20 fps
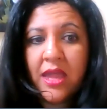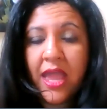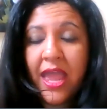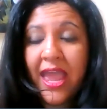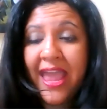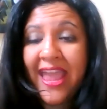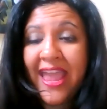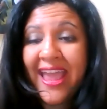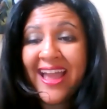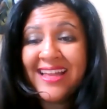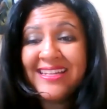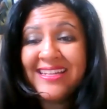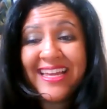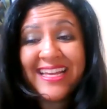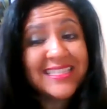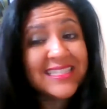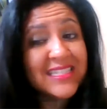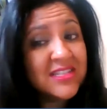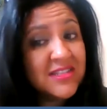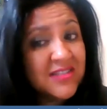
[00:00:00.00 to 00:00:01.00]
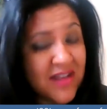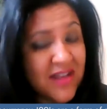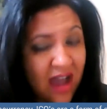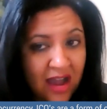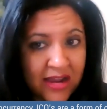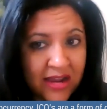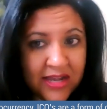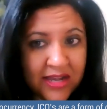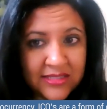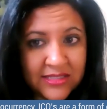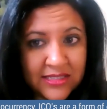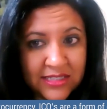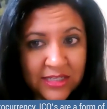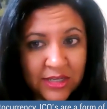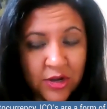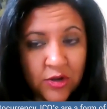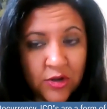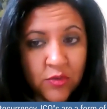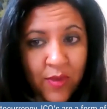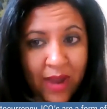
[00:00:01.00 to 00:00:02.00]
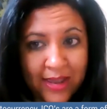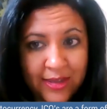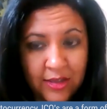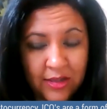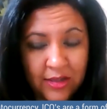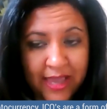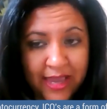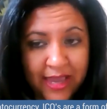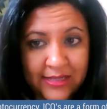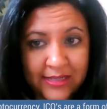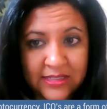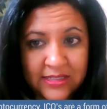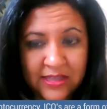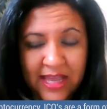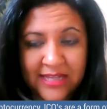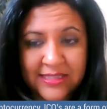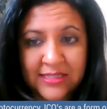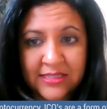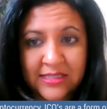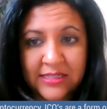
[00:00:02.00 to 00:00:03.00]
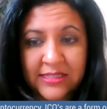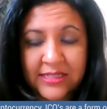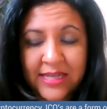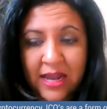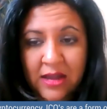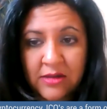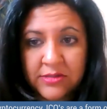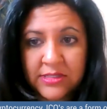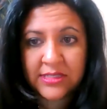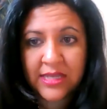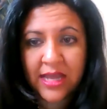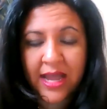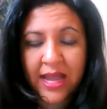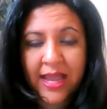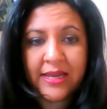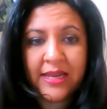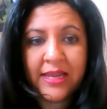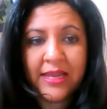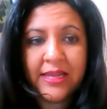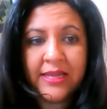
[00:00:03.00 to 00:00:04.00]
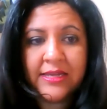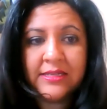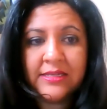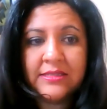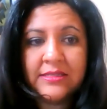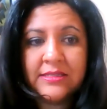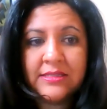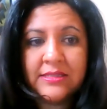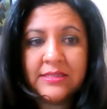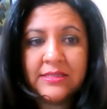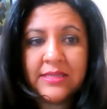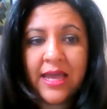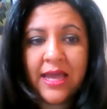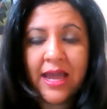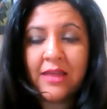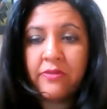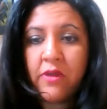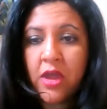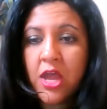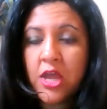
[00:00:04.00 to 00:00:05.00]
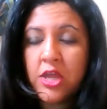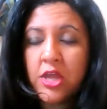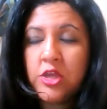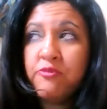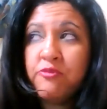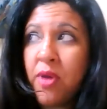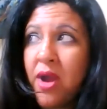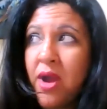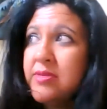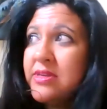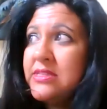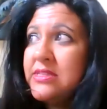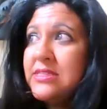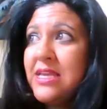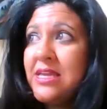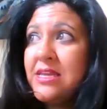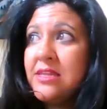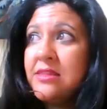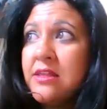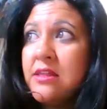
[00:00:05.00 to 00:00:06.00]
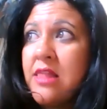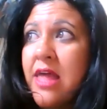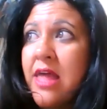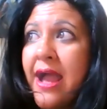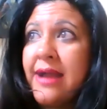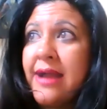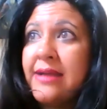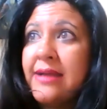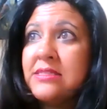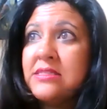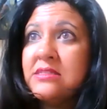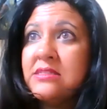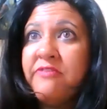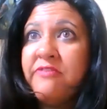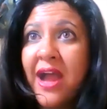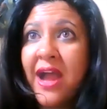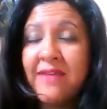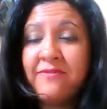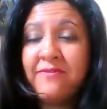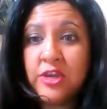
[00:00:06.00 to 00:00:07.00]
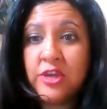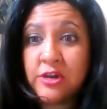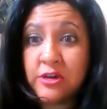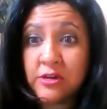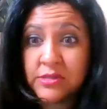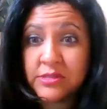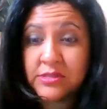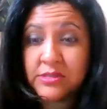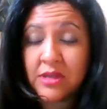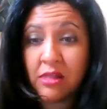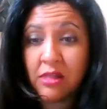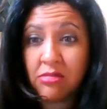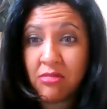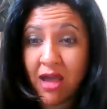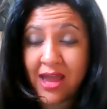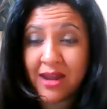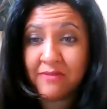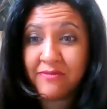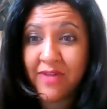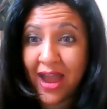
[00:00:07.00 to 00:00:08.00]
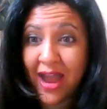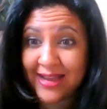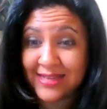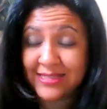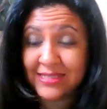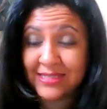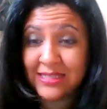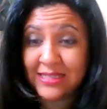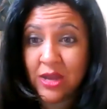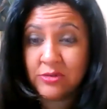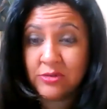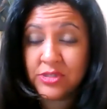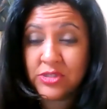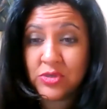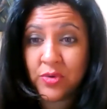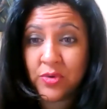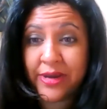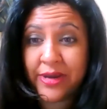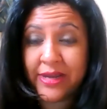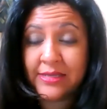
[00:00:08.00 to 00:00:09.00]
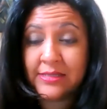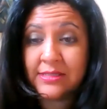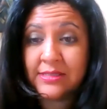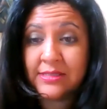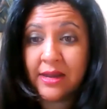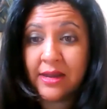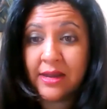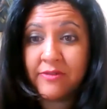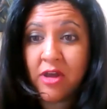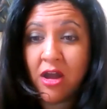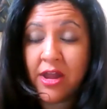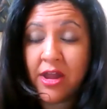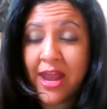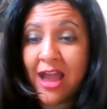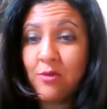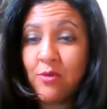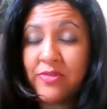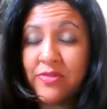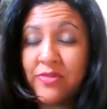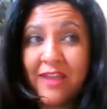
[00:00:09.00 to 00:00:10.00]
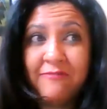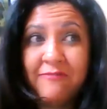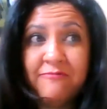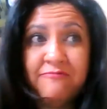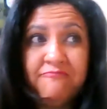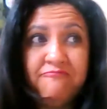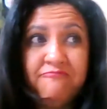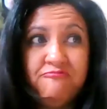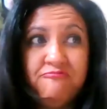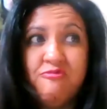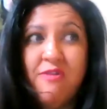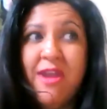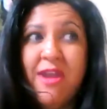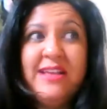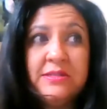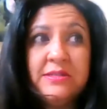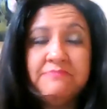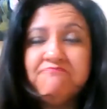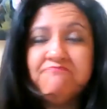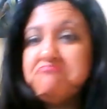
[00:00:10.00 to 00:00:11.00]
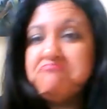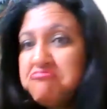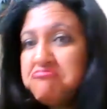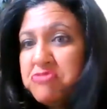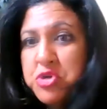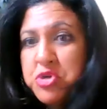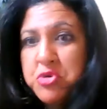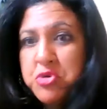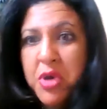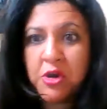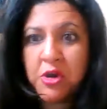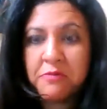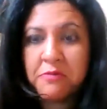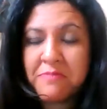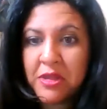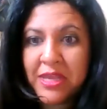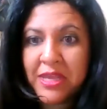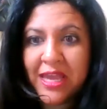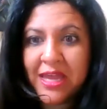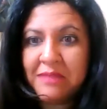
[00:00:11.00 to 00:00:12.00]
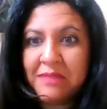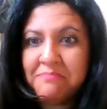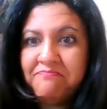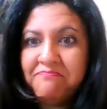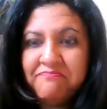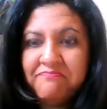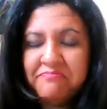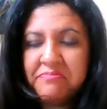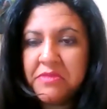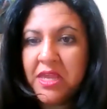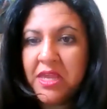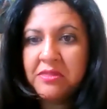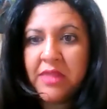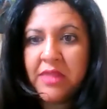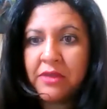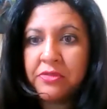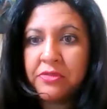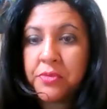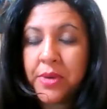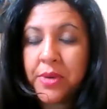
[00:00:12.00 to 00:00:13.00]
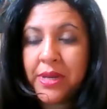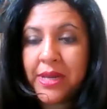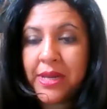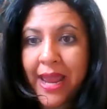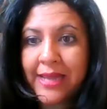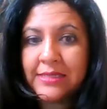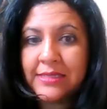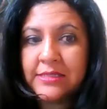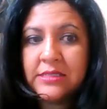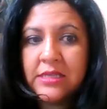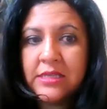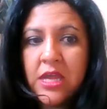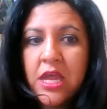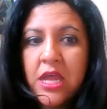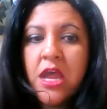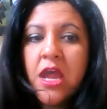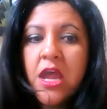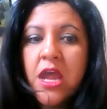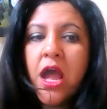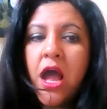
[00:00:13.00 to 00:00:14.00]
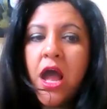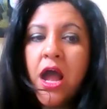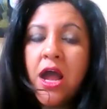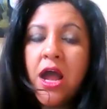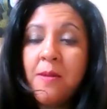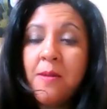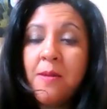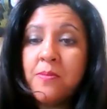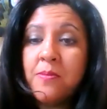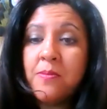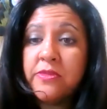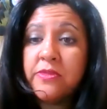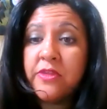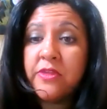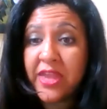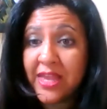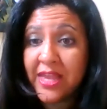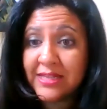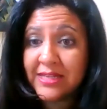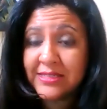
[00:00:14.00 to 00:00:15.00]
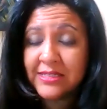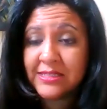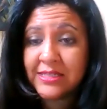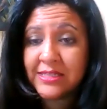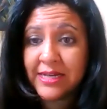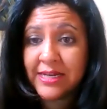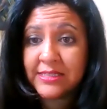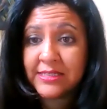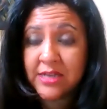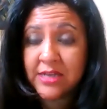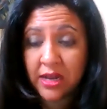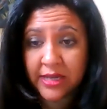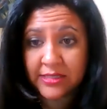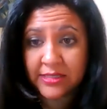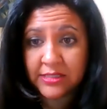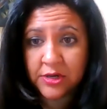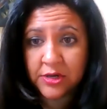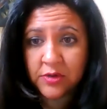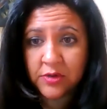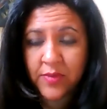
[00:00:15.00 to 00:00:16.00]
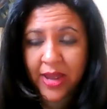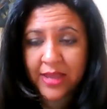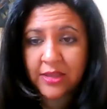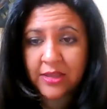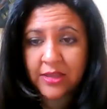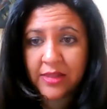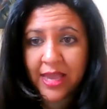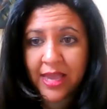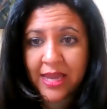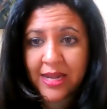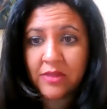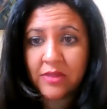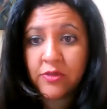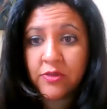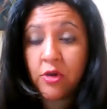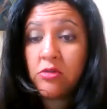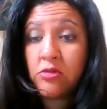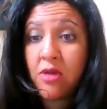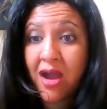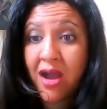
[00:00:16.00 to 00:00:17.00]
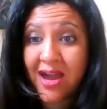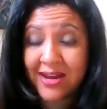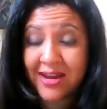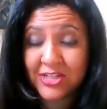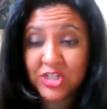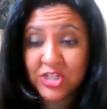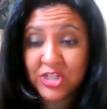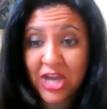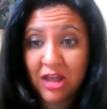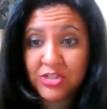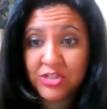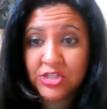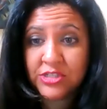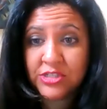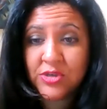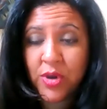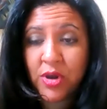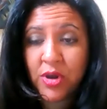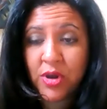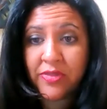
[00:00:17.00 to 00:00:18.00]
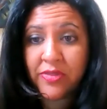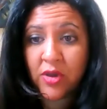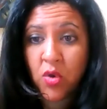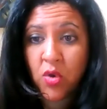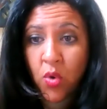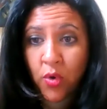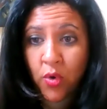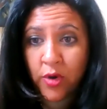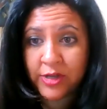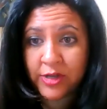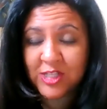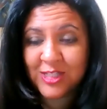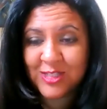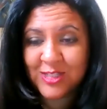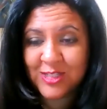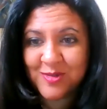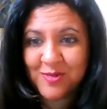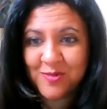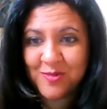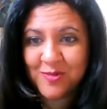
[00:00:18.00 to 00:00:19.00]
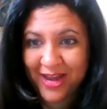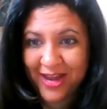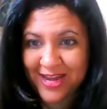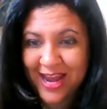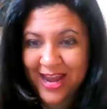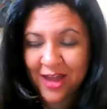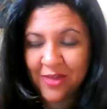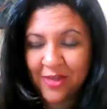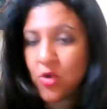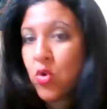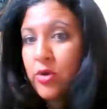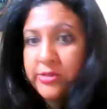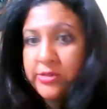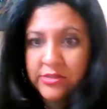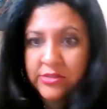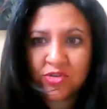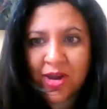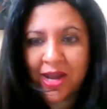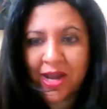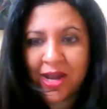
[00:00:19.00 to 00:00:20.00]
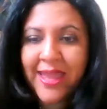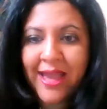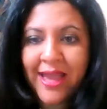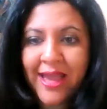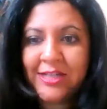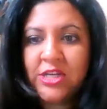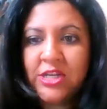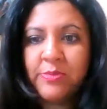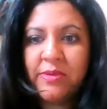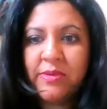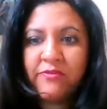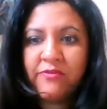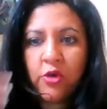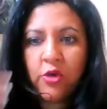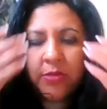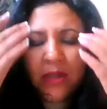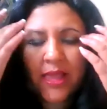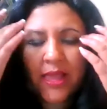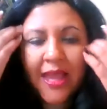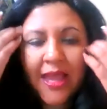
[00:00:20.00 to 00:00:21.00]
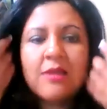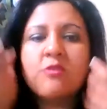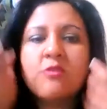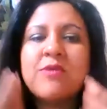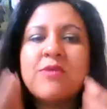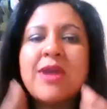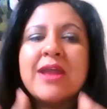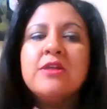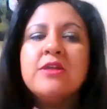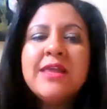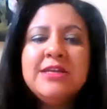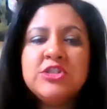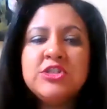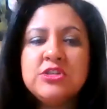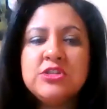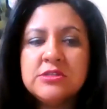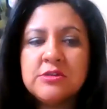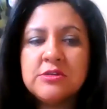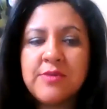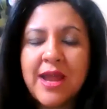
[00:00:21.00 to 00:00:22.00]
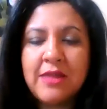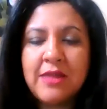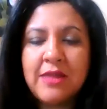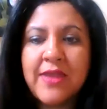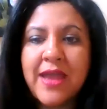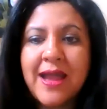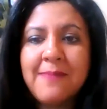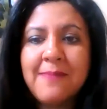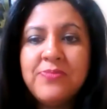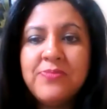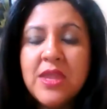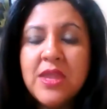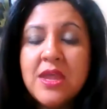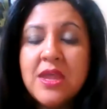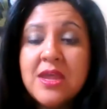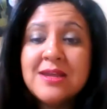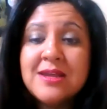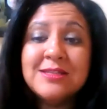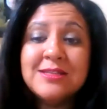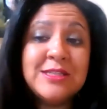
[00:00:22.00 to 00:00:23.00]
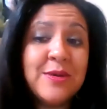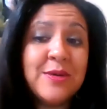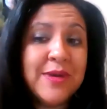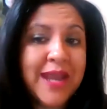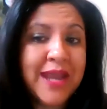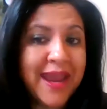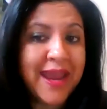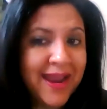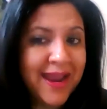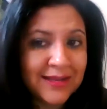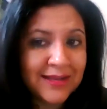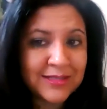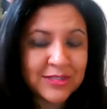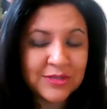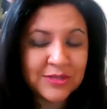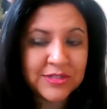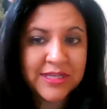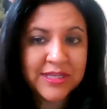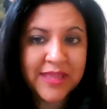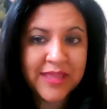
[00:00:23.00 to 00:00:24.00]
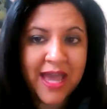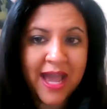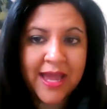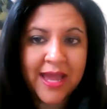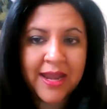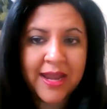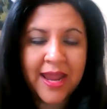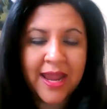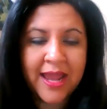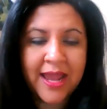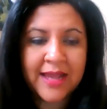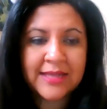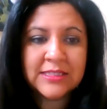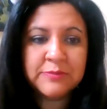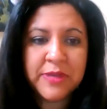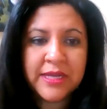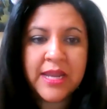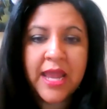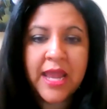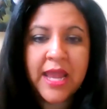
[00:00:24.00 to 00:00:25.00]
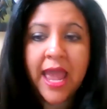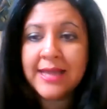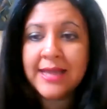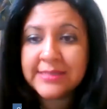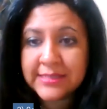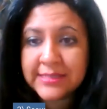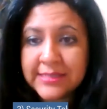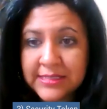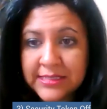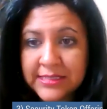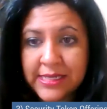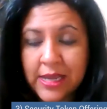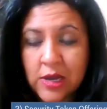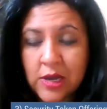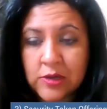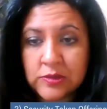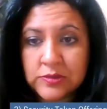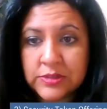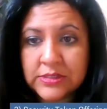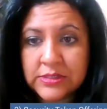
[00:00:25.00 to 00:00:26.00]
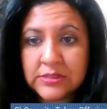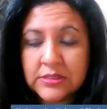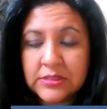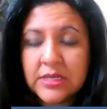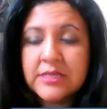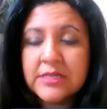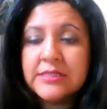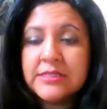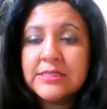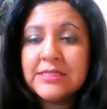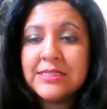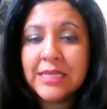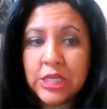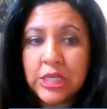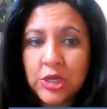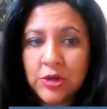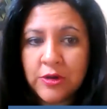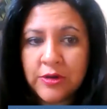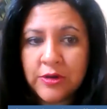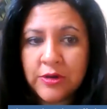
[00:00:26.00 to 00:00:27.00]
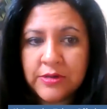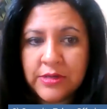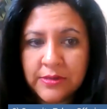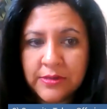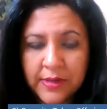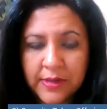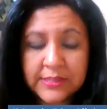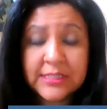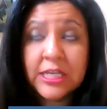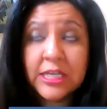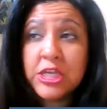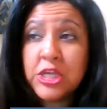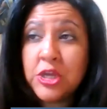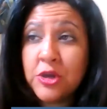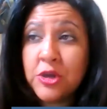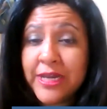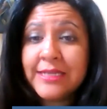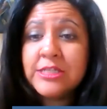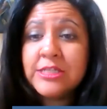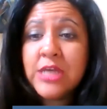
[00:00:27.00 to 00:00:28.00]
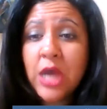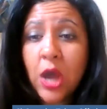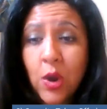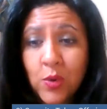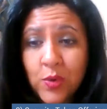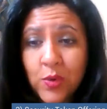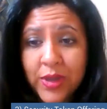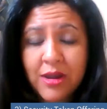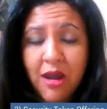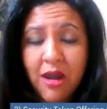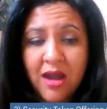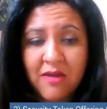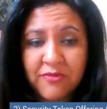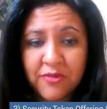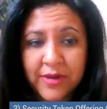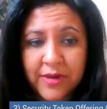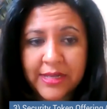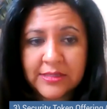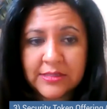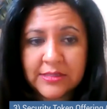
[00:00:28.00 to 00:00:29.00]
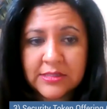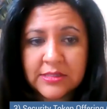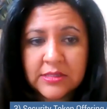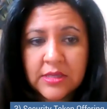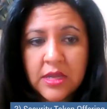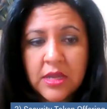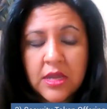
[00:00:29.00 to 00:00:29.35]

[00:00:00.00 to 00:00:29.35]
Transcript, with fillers: And it's not considered regulated. So that's the downside is that You've probably seen last five years a lot of ICO stories that have gone out where they've raised 200 million in like three days. Um, the thing is, is that it's not considered regulated, and there are a lot of challenges going on in the courts right now. The courts are trying to catch up and formulate regulations around that. So, an answer to that has been STOs, secured security token offerings.